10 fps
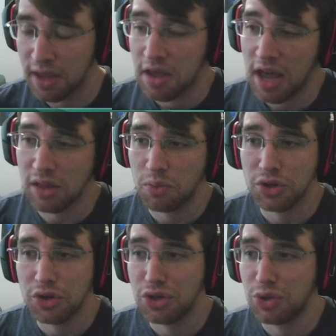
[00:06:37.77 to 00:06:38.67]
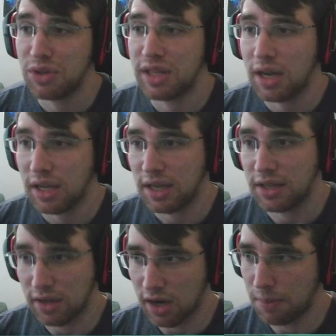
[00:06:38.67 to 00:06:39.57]
And then what you can do with that
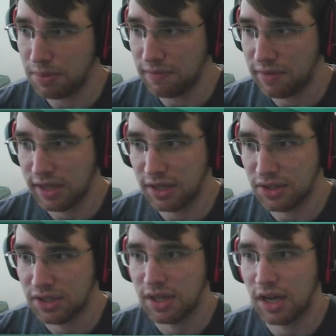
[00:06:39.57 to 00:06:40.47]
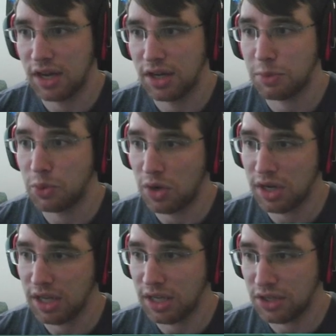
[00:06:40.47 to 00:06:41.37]
is a couple of things. Number
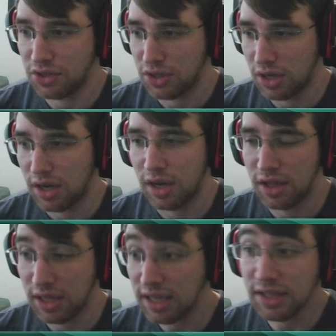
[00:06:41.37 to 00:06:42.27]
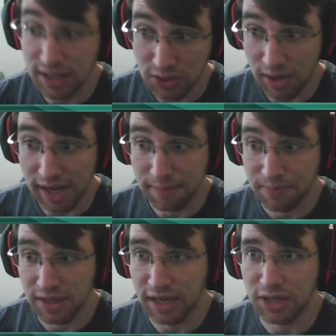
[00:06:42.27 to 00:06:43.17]
one is the easiest way
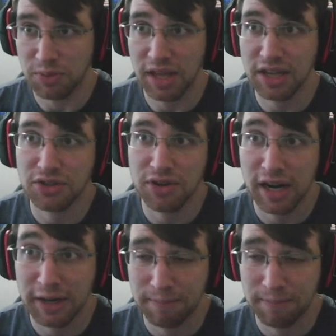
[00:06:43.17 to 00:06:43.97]
is with Ace Rack.